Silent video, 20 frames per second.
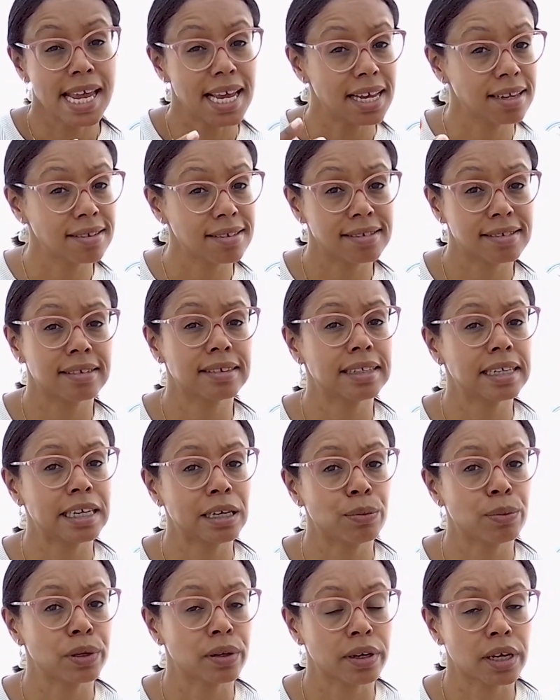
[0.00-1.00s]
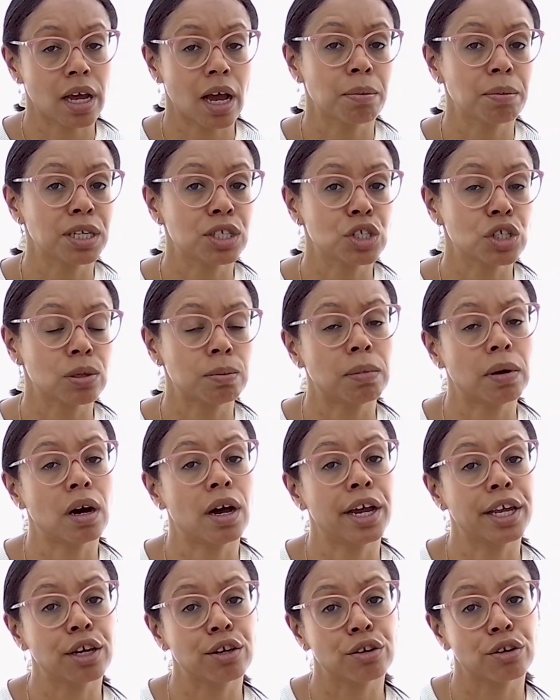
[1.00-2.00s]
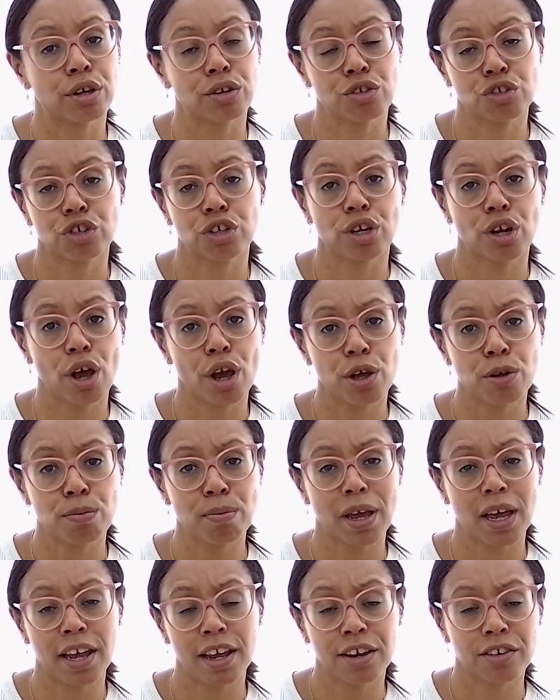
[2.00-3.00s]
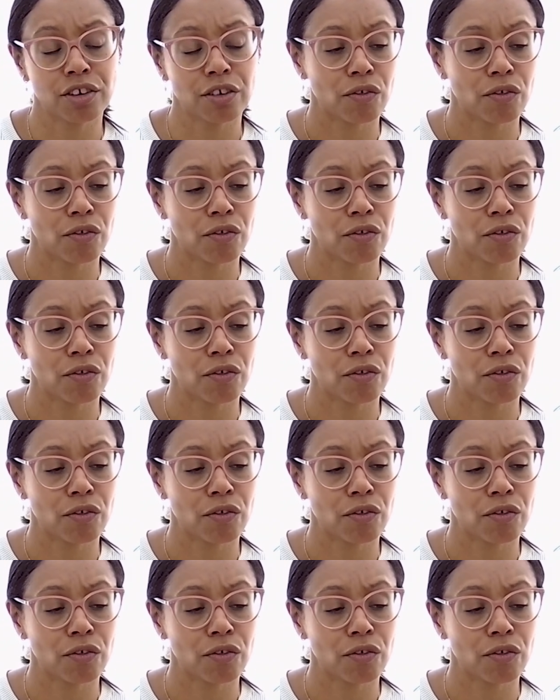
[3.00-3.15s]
instantly when I come into my Notion homepage.